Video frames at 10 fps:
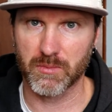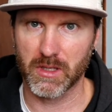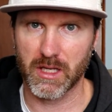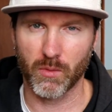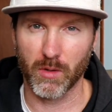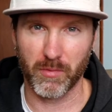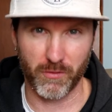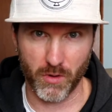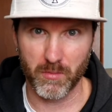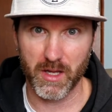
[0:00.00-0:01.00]
but they weren't
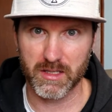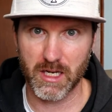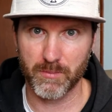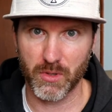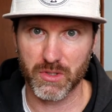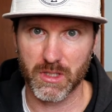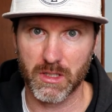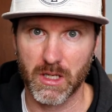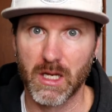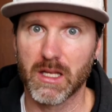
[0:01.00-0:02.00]
performed by the same
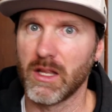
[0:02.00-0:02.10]
person,